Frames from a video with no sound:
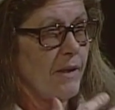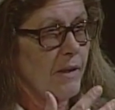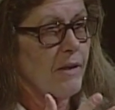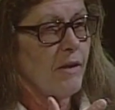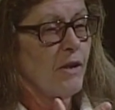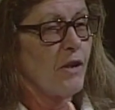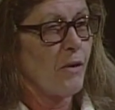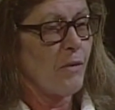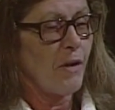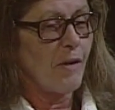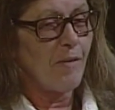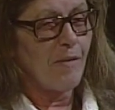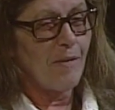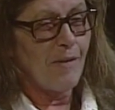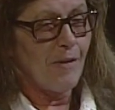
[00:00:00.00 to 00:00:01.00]
you know,
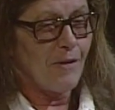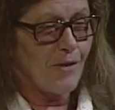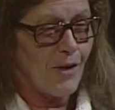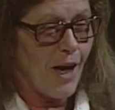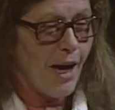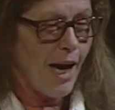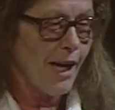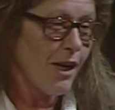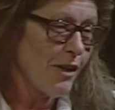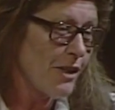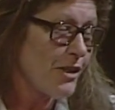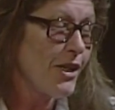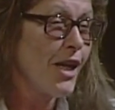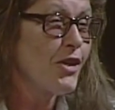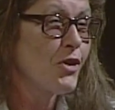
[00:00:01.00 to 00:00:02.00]
it's
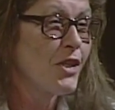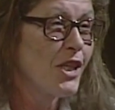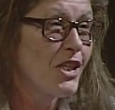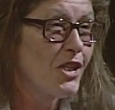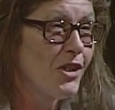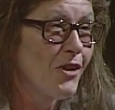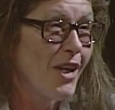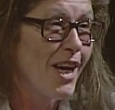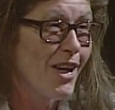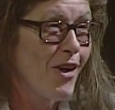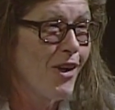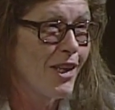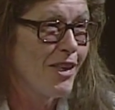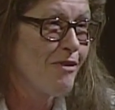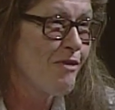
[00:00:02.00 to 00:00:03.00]
not traditional. I call
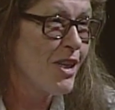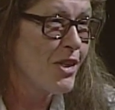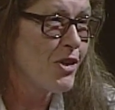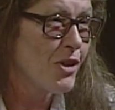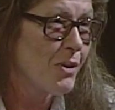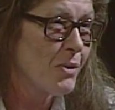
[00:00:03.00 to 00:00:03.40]
it conventional